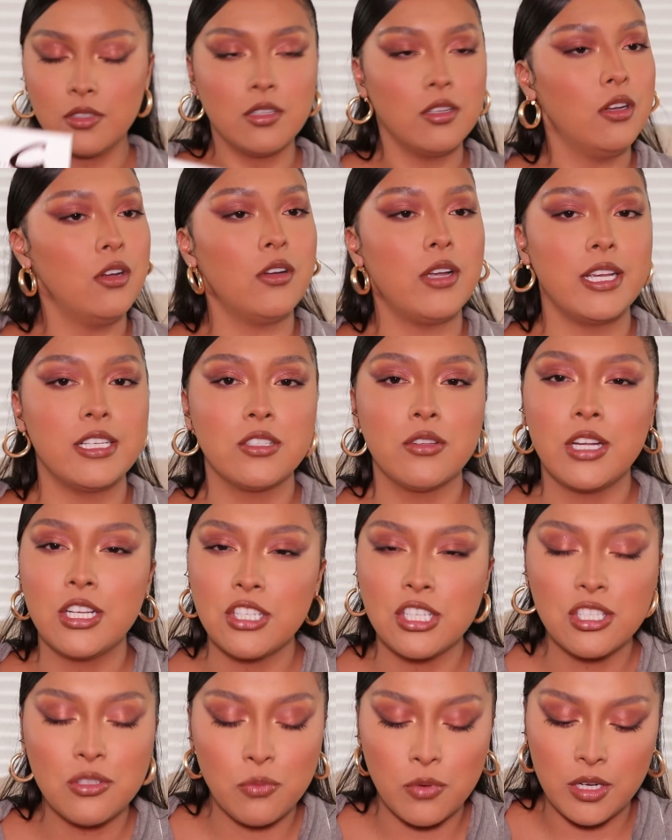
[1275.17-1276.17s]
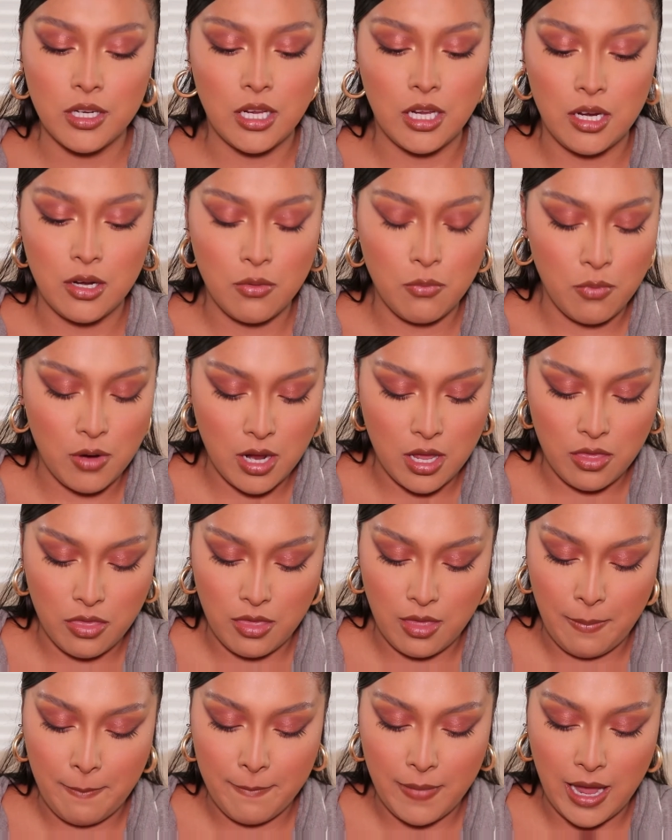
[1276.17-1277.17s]
Okay, so I just went in
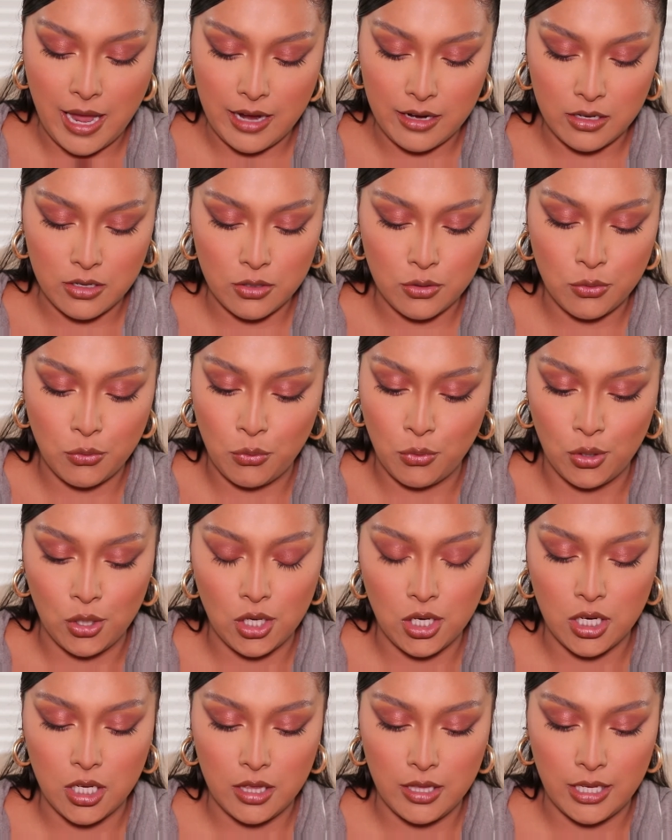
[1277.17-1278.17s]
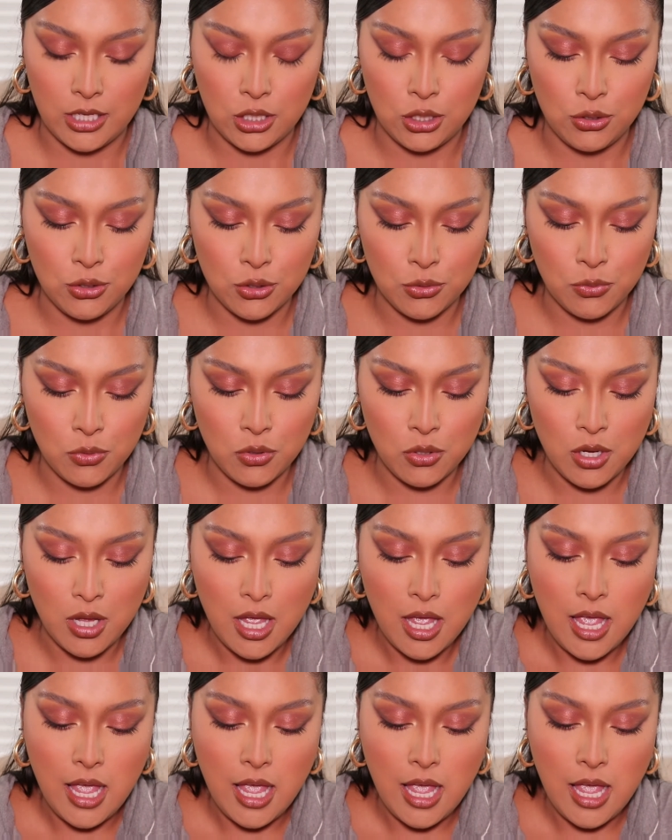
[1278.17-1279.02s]
with MAC Cork like usual,